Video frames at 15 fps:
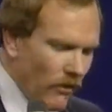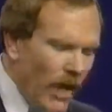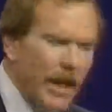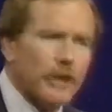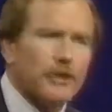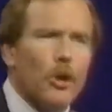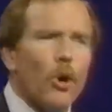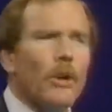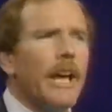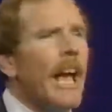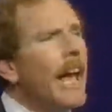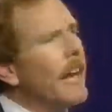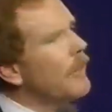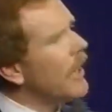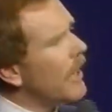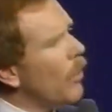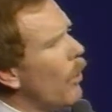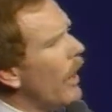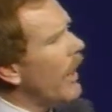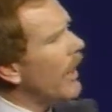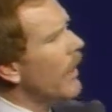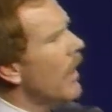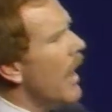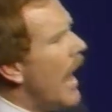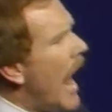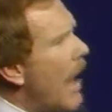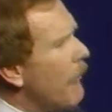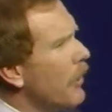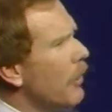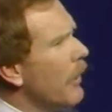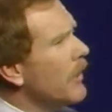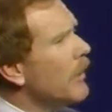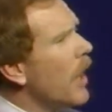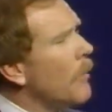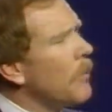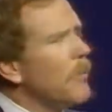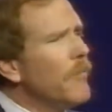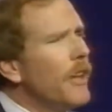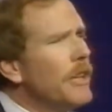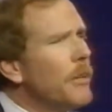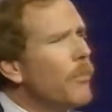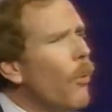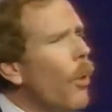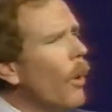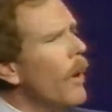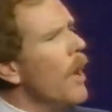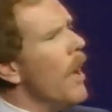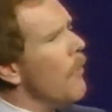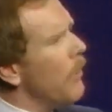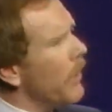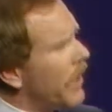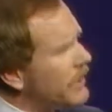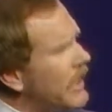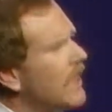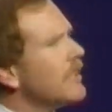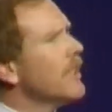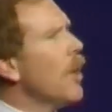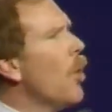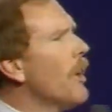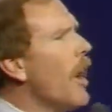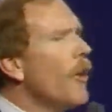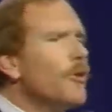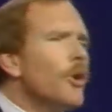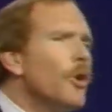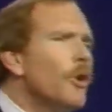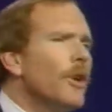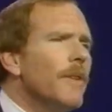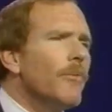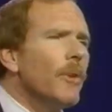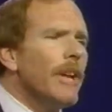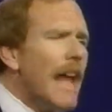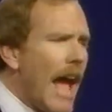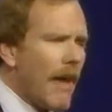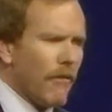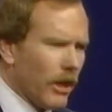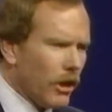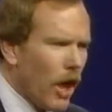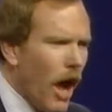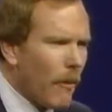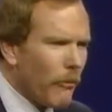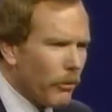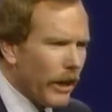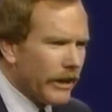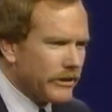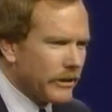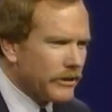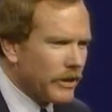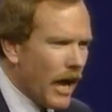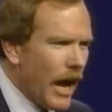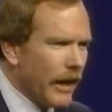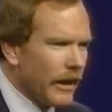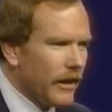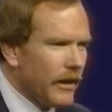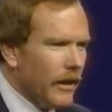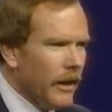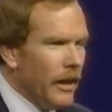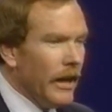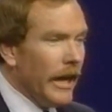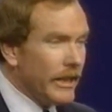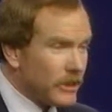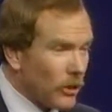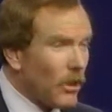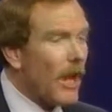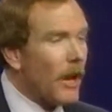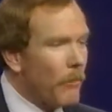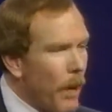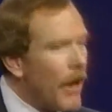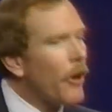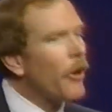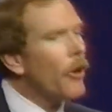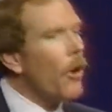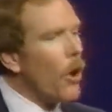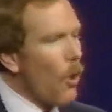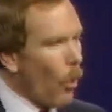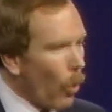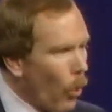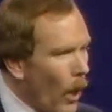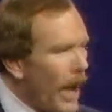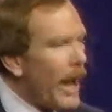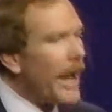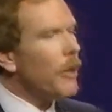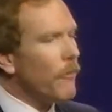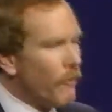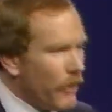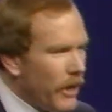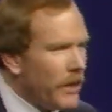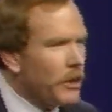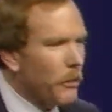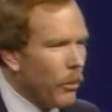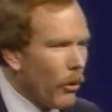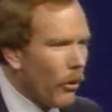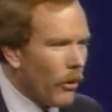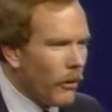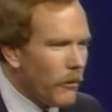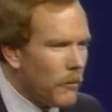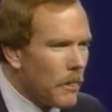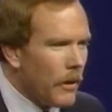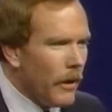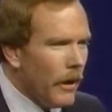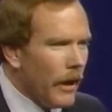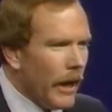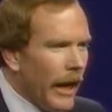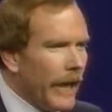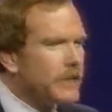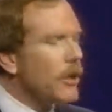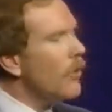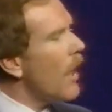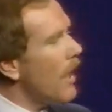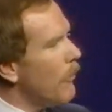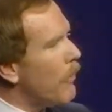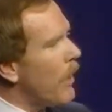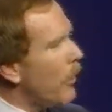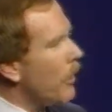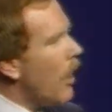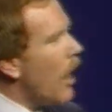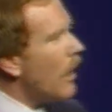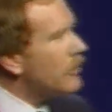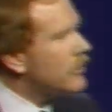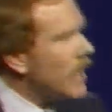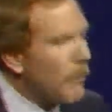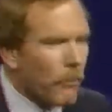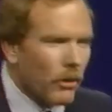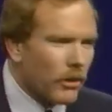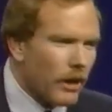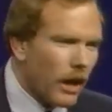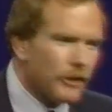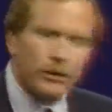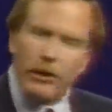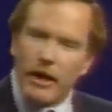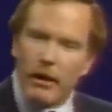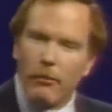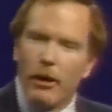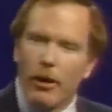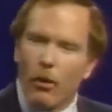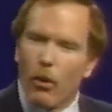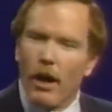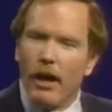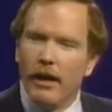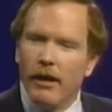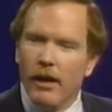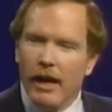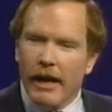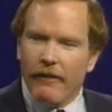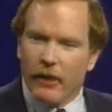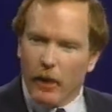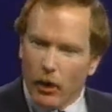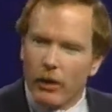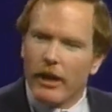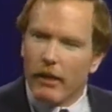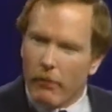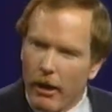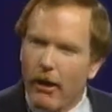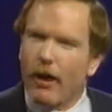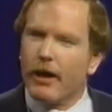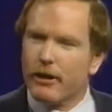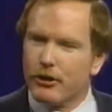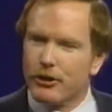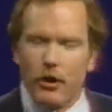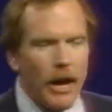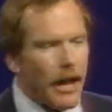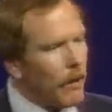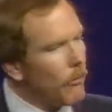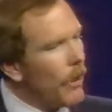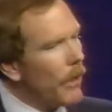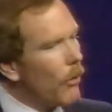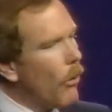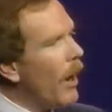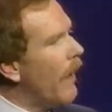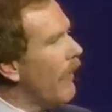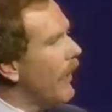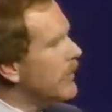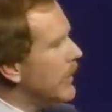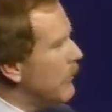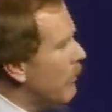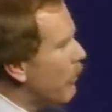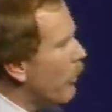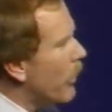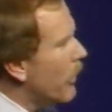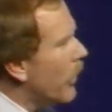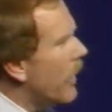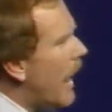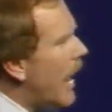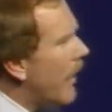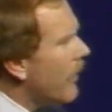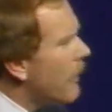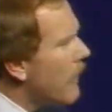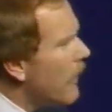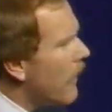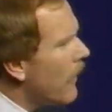that it's okay to take away half of your income to feed the poor because that's the only alternative we have in a complex society. Is there not a better way to feed the poor? Is there not a better concept? Well, God sure had a better way. The early Americans sure had a better way, and they seem to be pretty good at it.